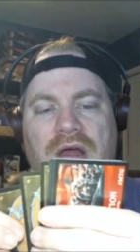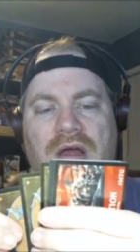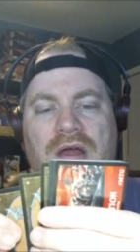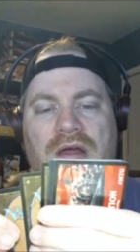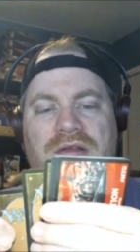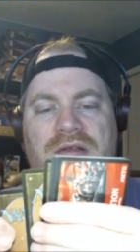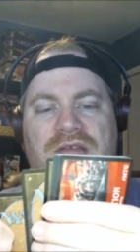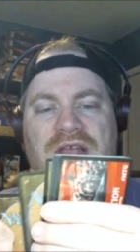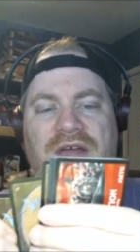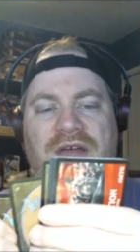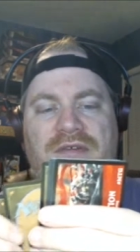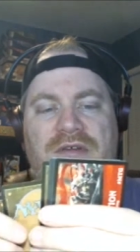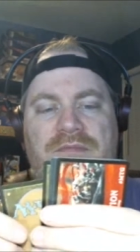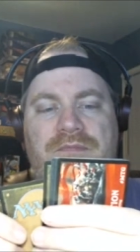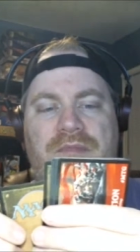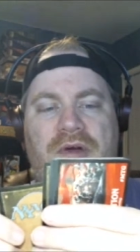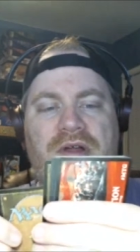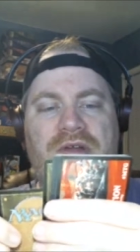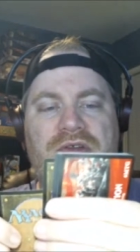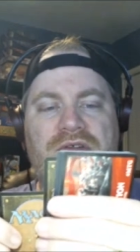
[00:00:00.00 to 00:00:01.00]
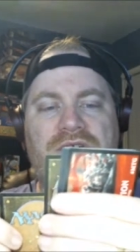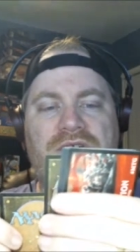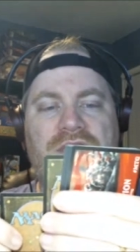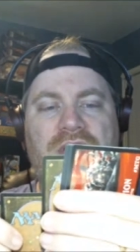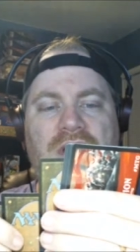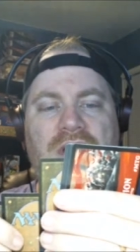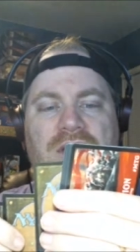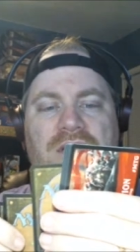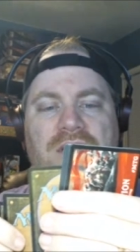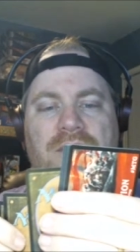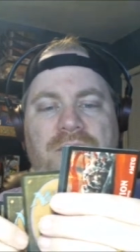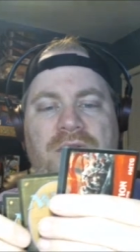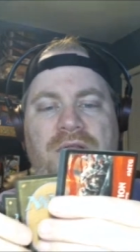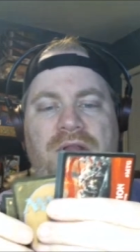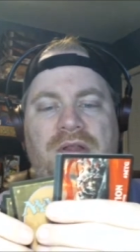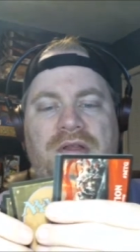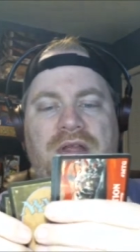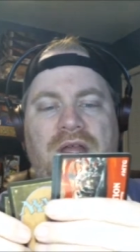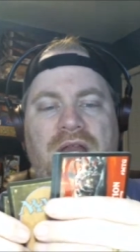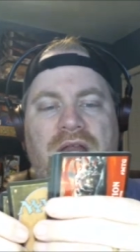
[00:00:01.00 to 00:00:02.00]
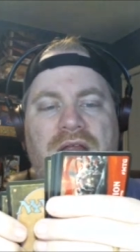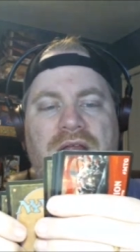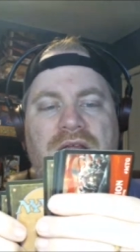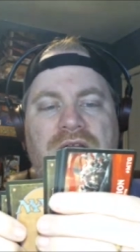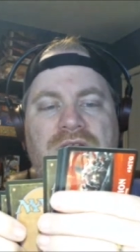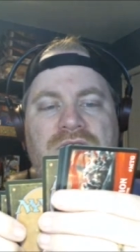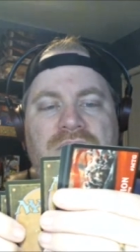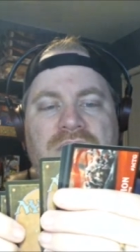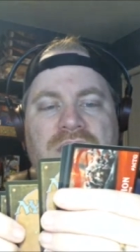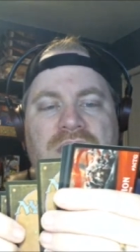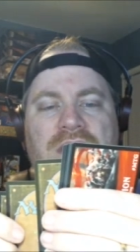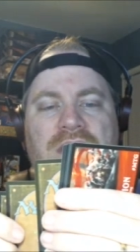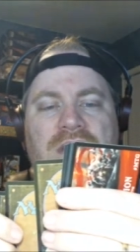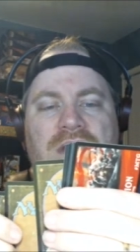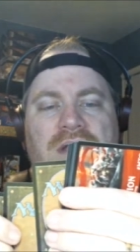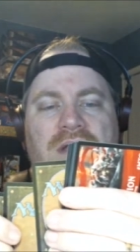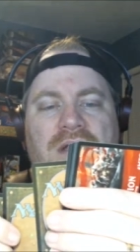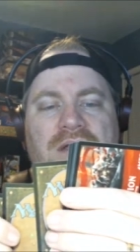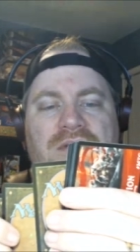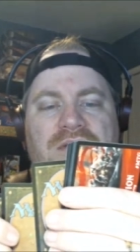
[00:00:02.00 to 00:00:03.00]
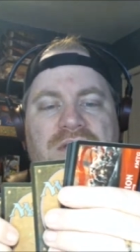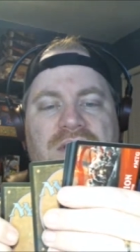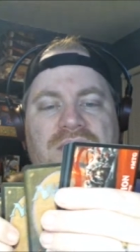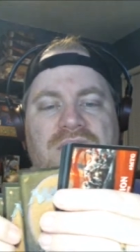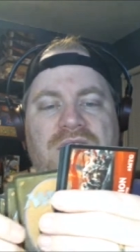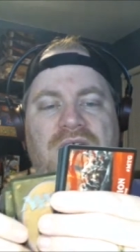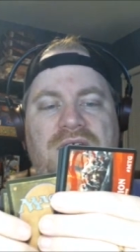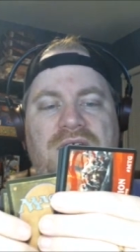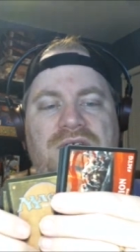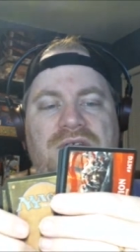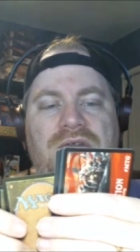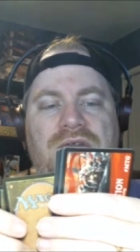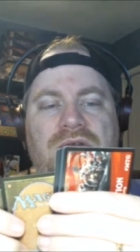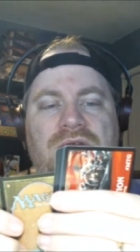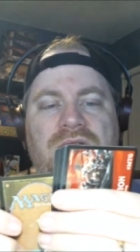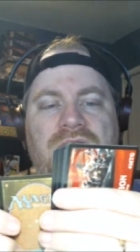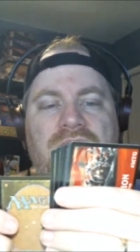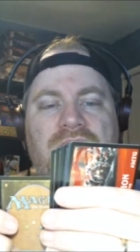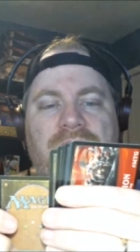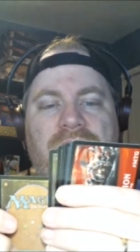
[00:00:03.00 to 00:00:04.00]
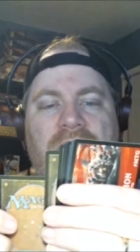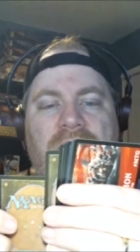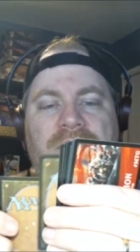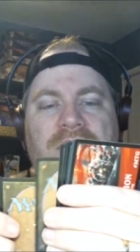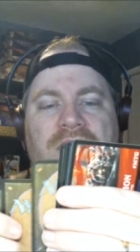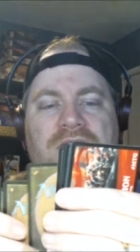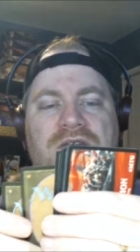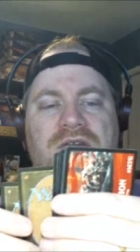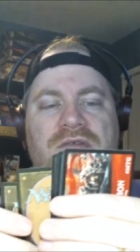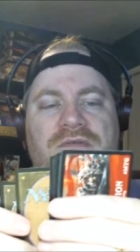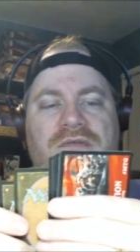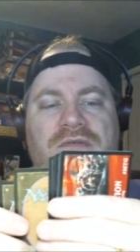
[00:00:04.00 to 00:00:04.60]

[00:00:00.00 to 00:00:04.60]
Savage Punch, Debilitating Injury, Jeskai Student, Abomination of